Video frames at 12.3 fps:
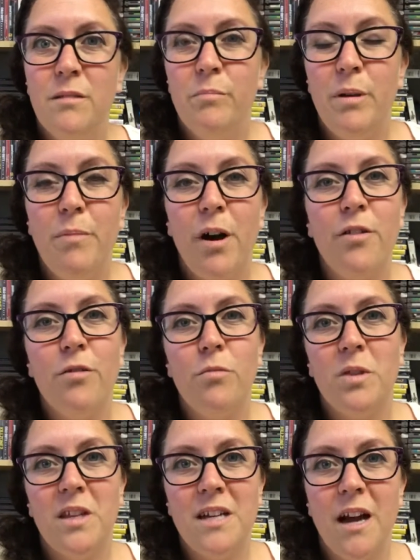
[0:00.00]
be bothered
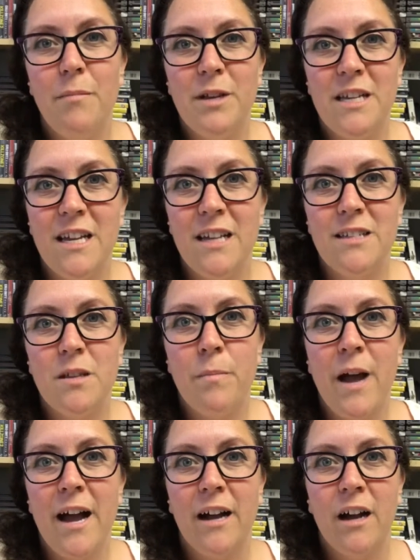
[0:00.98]
with the time it takes to
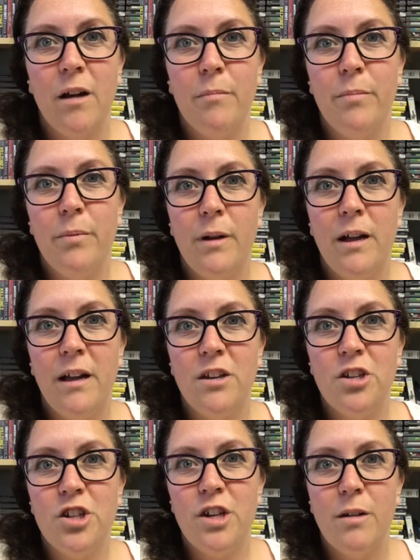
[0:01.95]
pack up
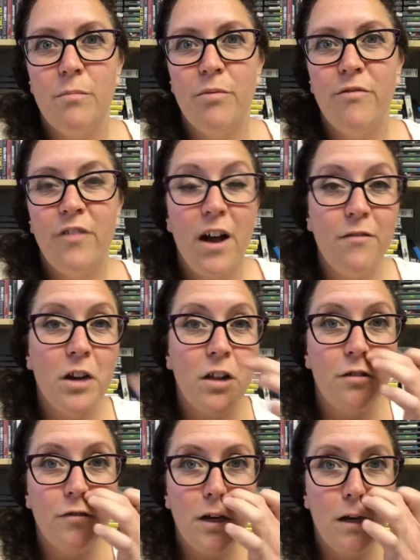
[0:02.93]
and ship
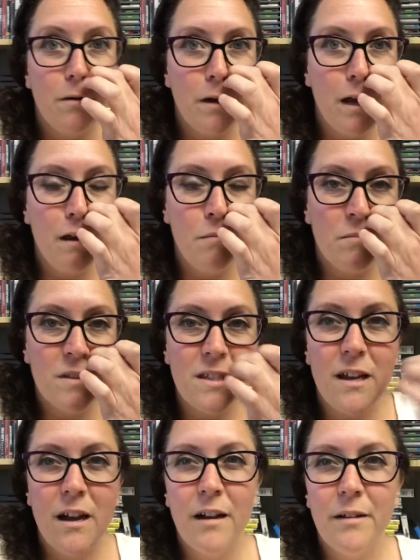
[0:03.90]
$5 video
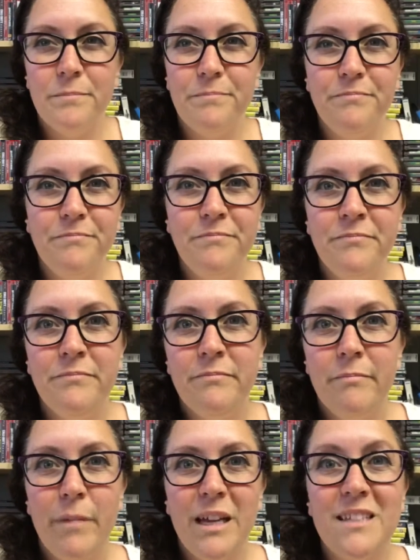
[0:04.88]
games
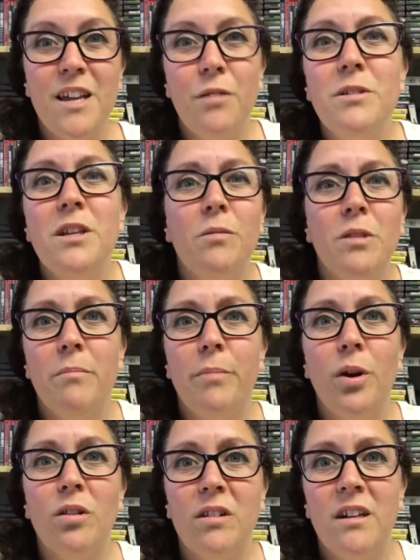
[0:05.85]
because I don't deal with the
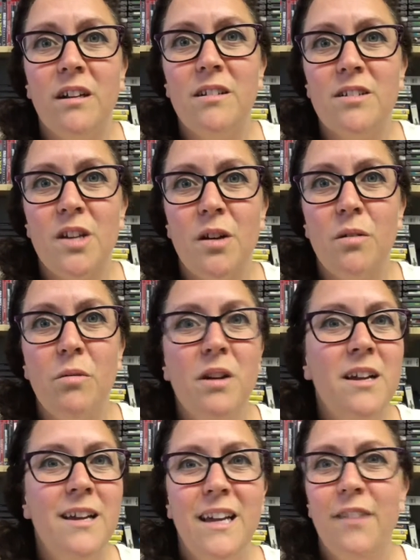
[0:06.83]
bulk. So
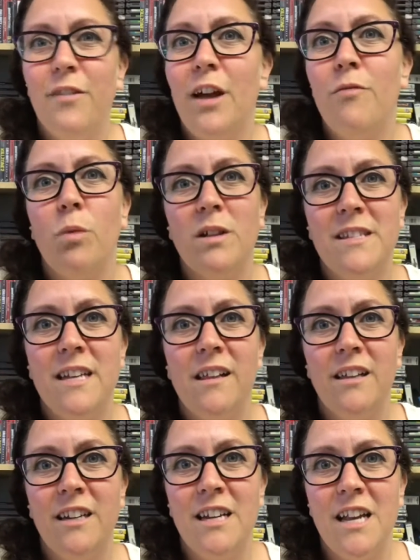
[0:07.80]
if I have one
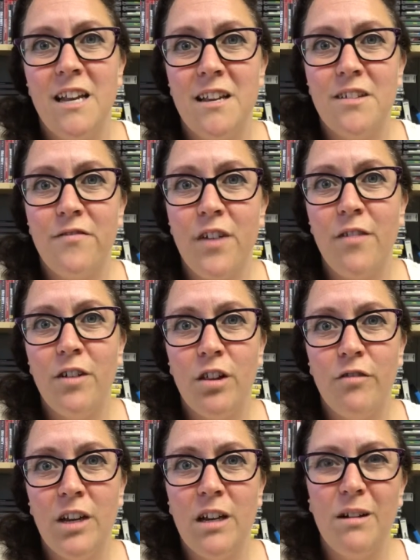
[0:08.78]
sale in a day, it's a
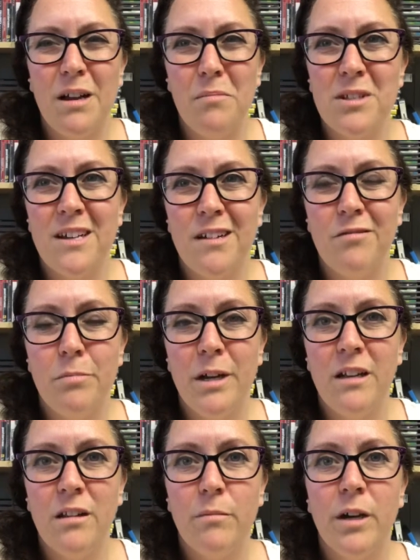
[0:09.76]
$5 video game. It's kind of a
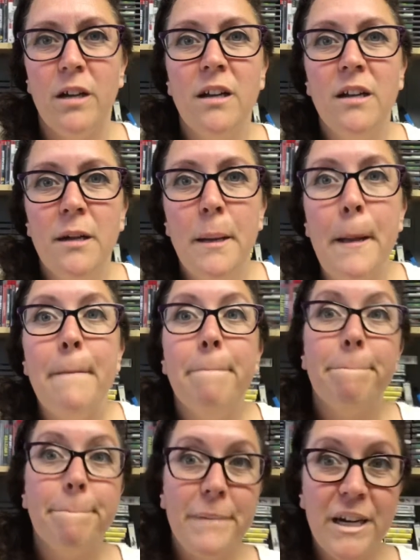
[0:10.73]
pain in the butt.
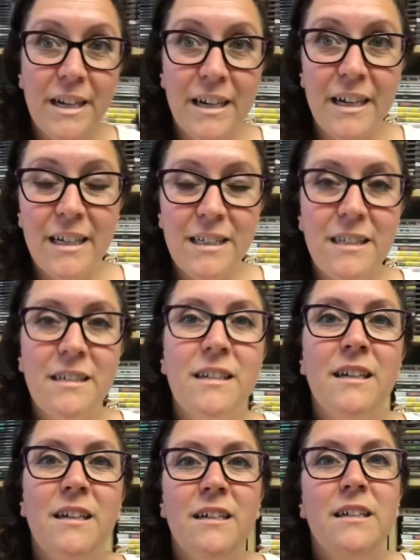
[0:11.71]
But
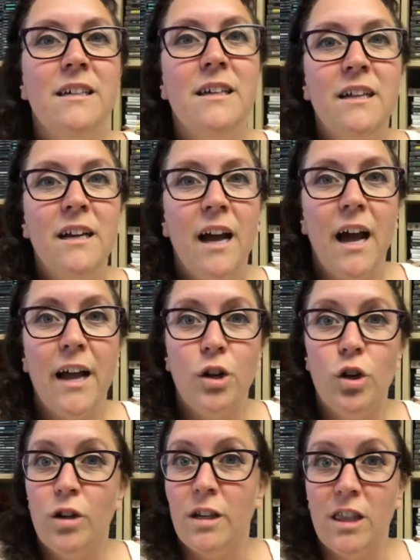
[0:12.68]
I
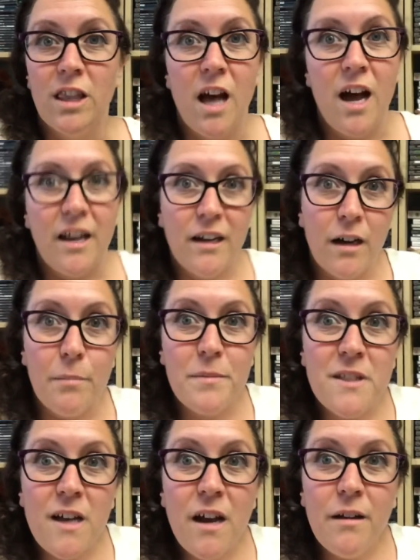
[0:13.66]
could lot up
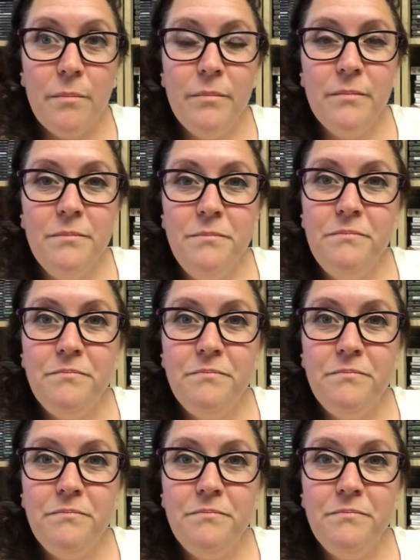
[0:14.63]
some